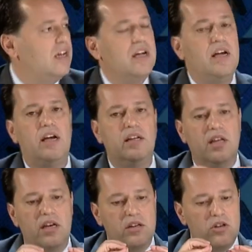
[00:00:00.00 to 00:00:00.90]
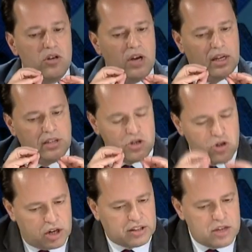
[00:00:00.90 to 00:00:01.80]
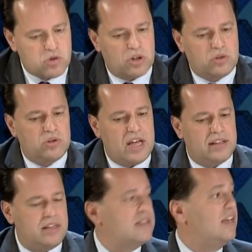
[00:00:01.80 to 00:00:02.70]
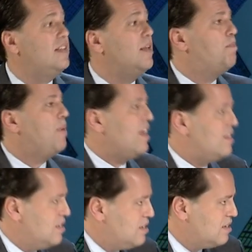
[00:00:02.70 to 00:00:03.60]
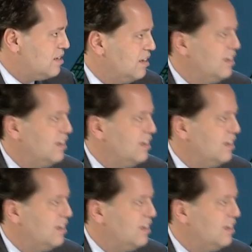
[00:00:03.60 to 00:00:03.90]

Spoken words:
In the short answer to that is it depends.